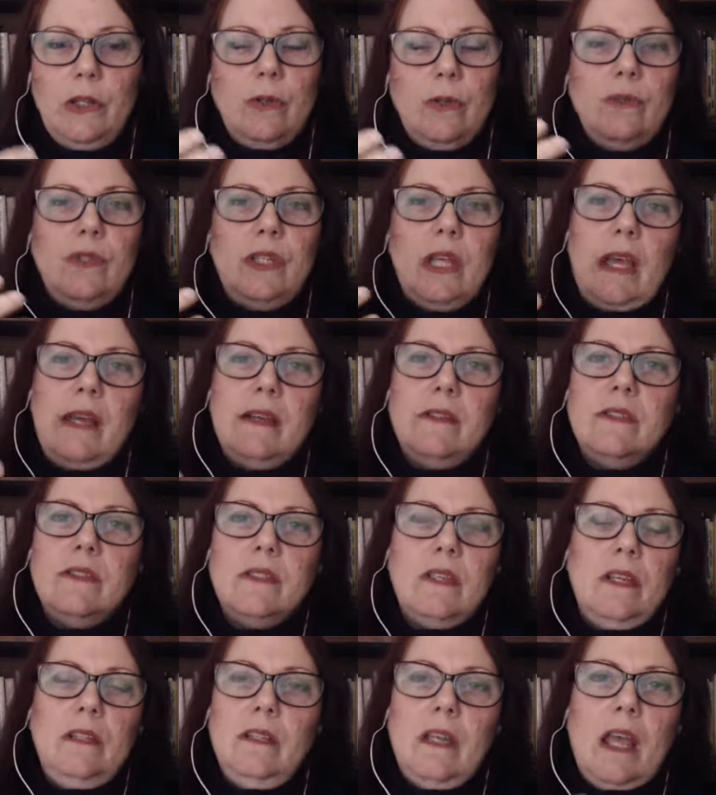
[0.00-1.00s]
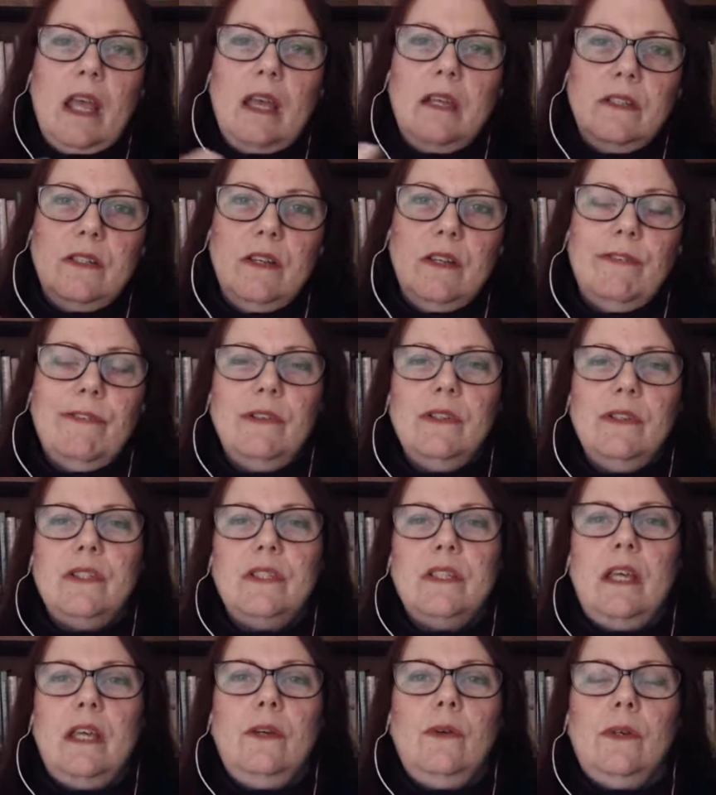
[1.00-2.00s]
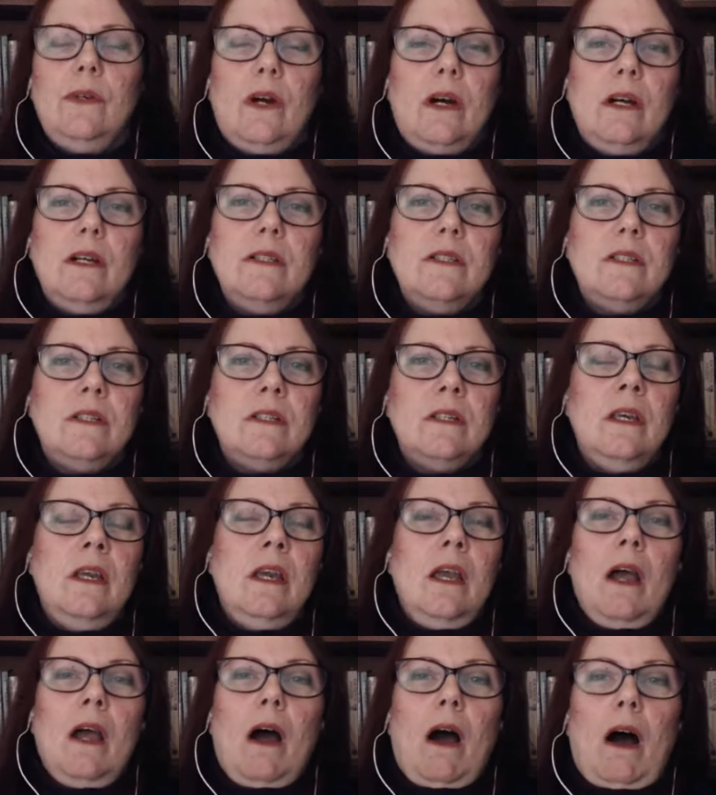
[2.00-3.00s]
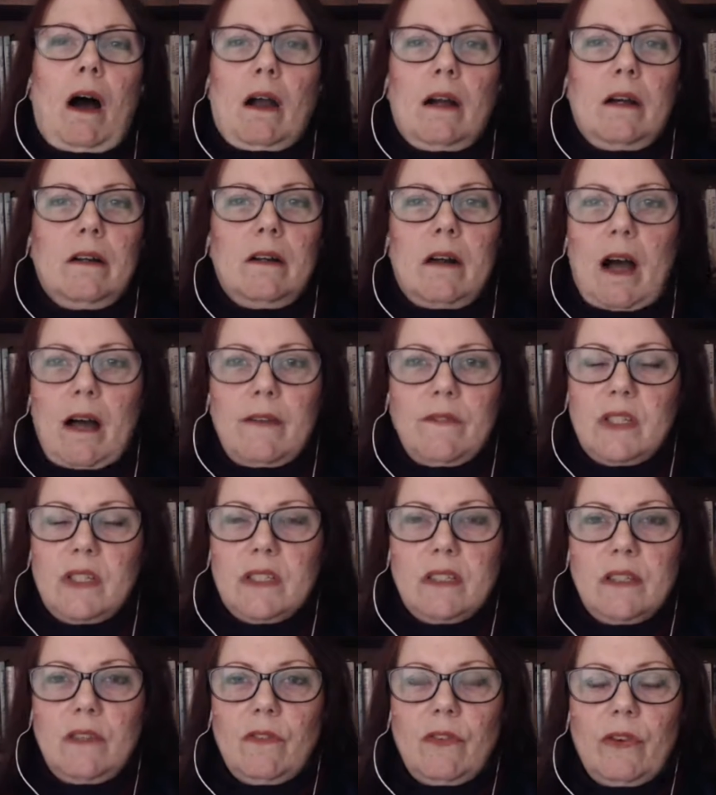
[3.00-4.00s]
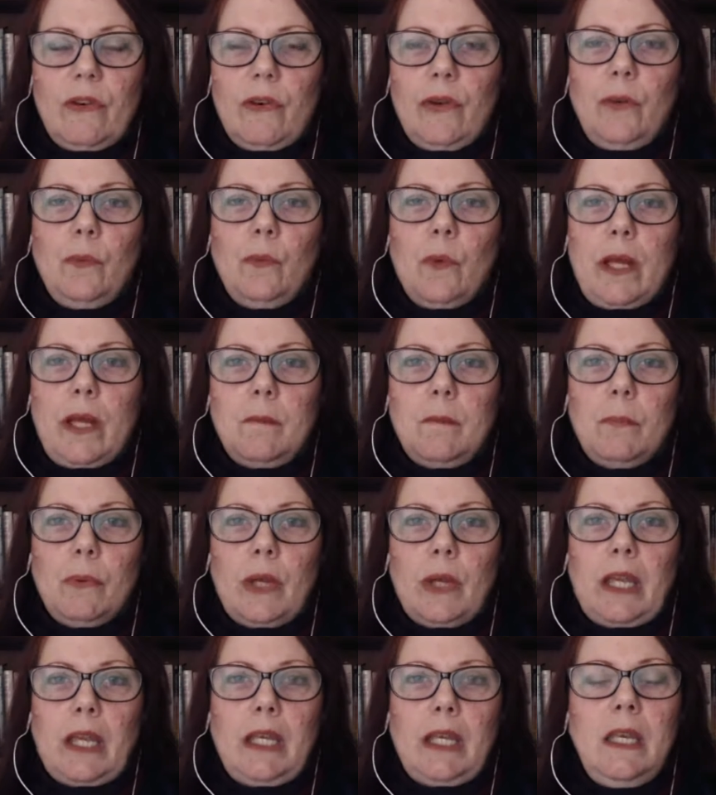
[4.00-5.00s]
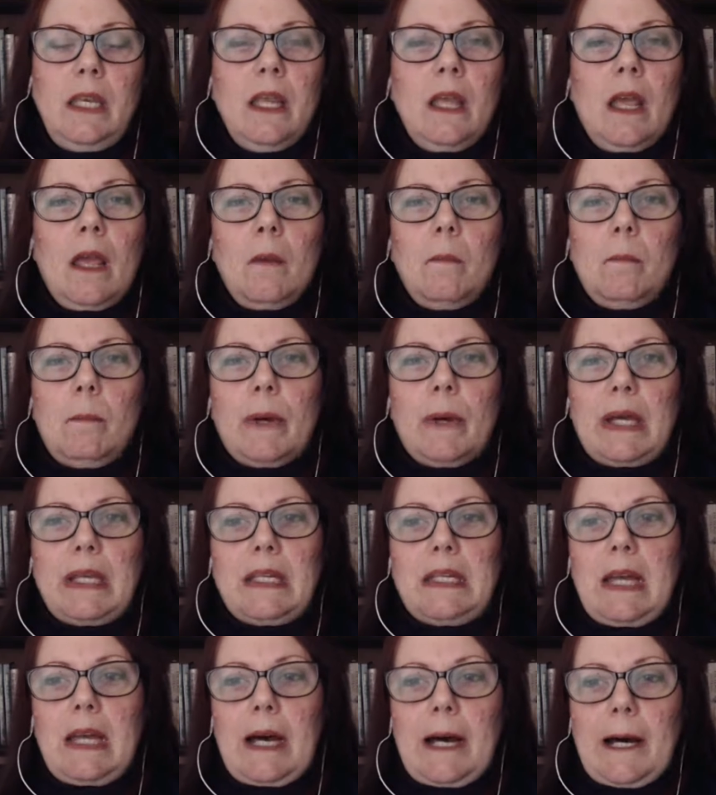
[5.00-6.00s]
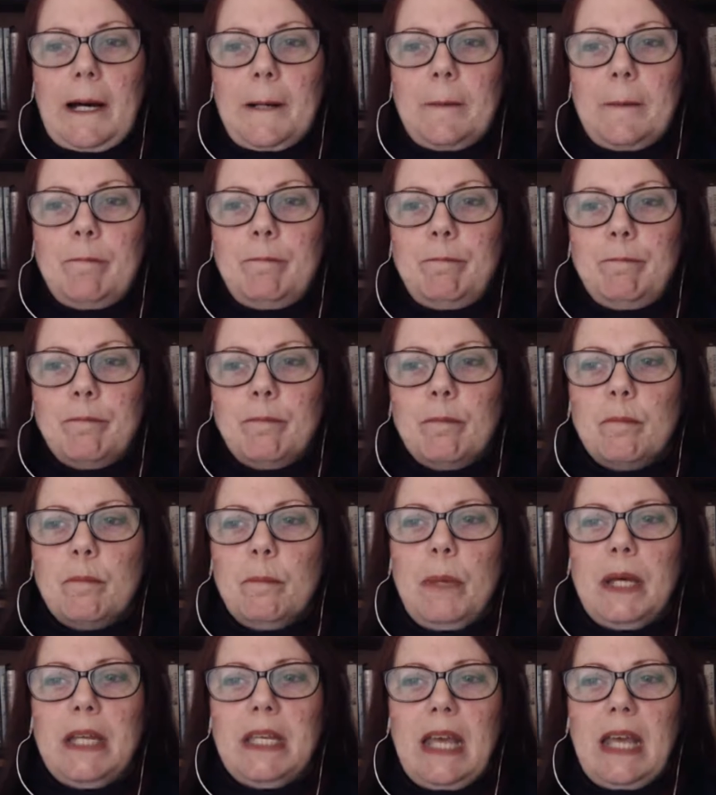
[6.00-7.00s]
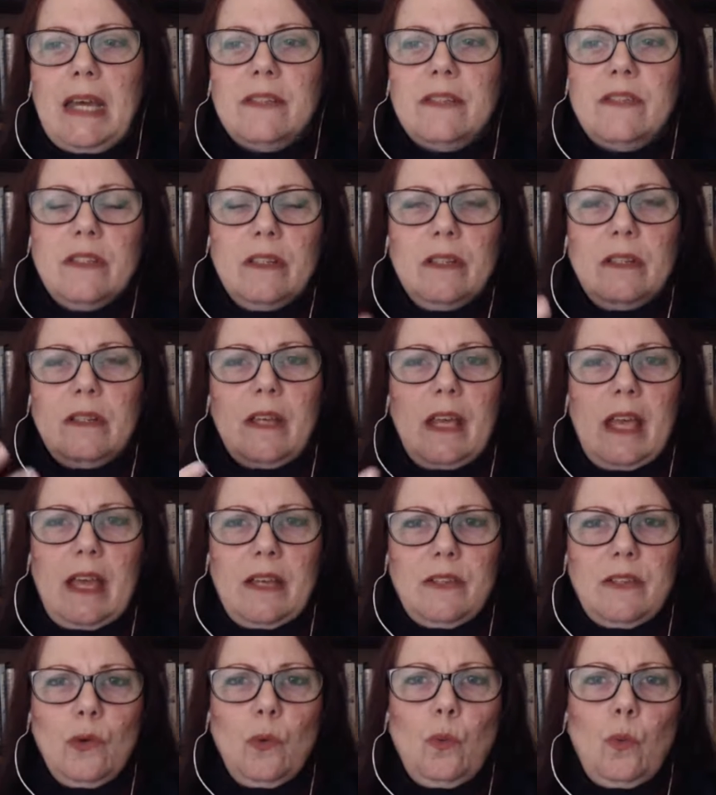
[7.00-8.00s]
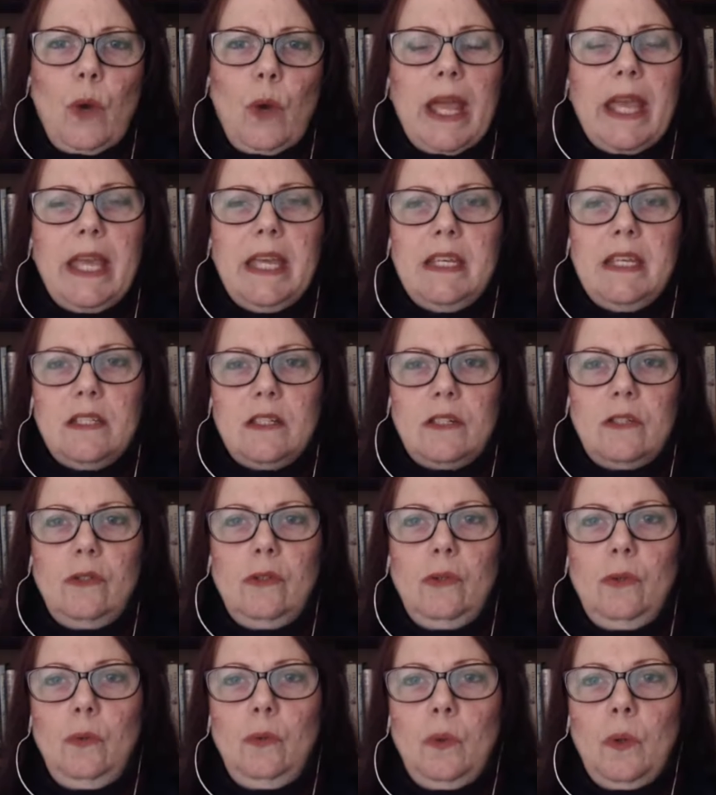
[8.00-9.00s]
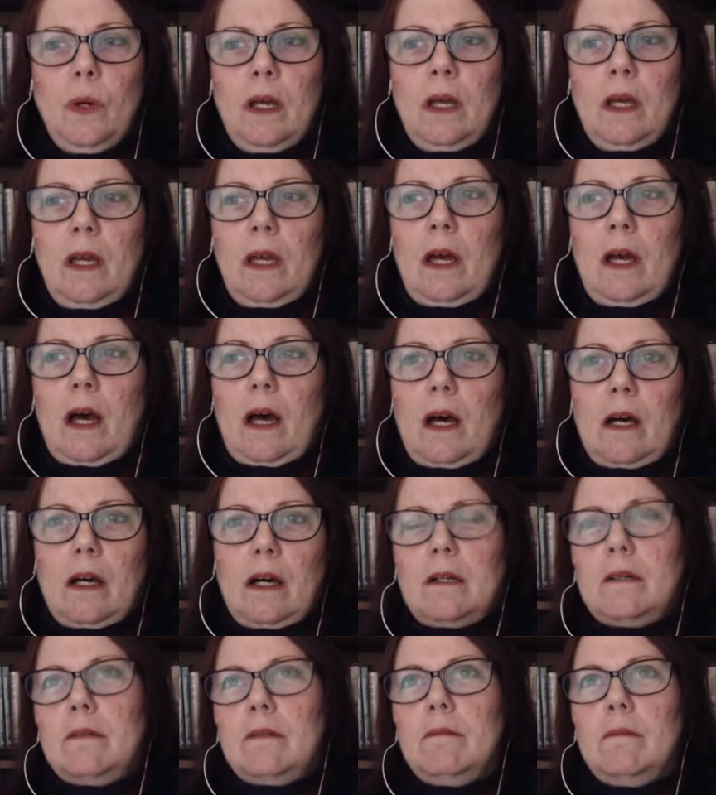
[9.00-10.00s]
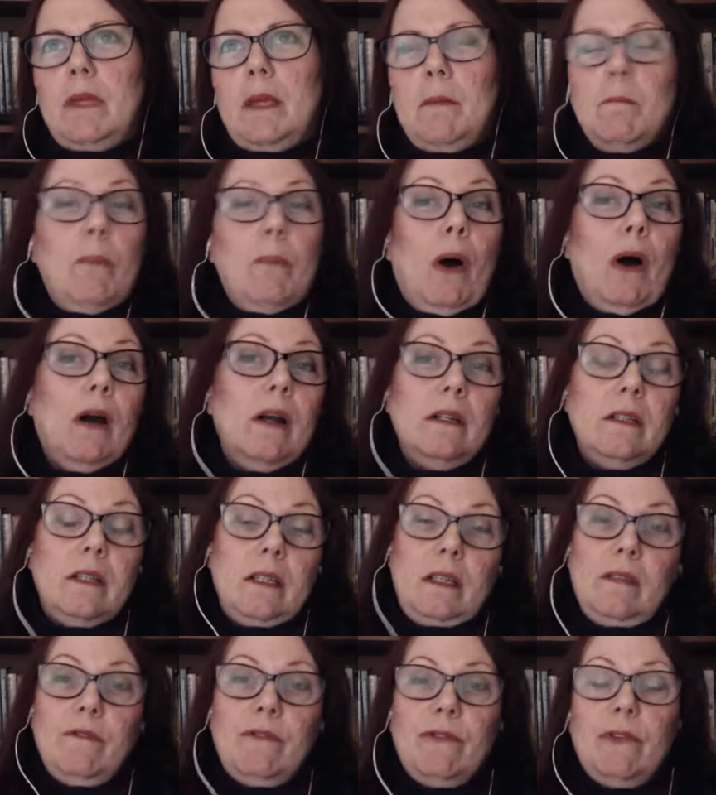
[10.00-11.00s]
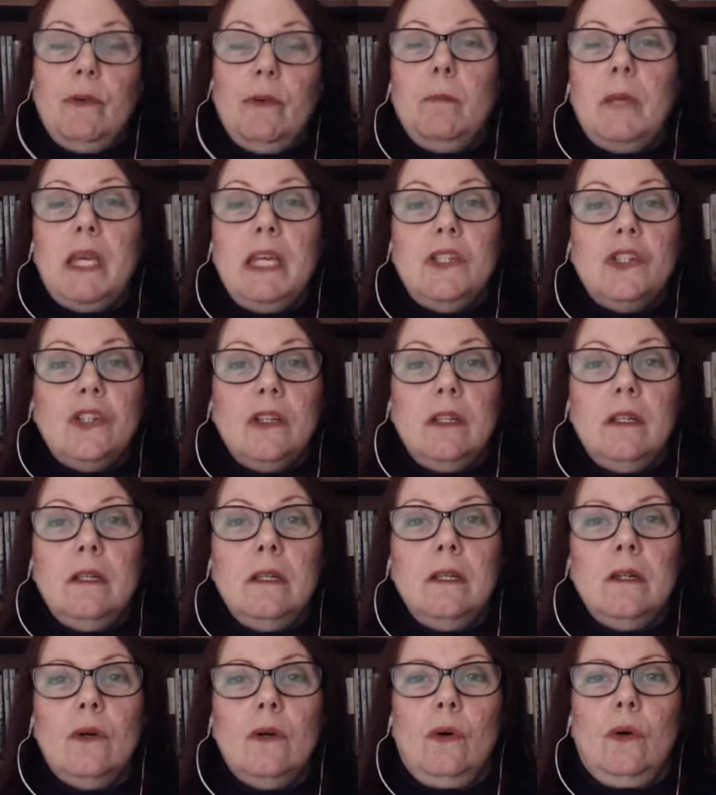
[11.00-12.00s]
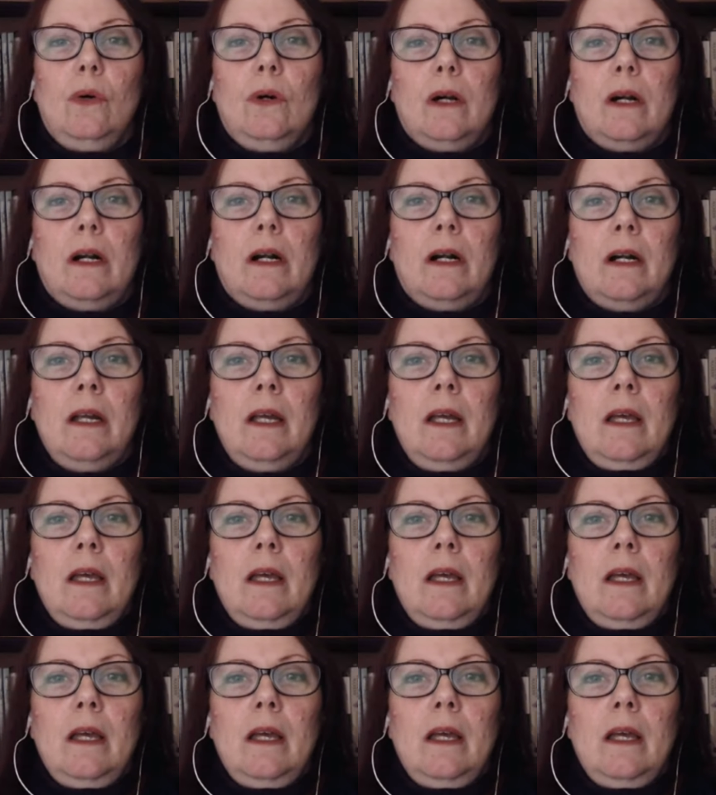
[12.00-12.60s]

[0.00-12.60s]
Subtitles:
dance and different sacred arts are obviously very right brain, but as a way to impart information or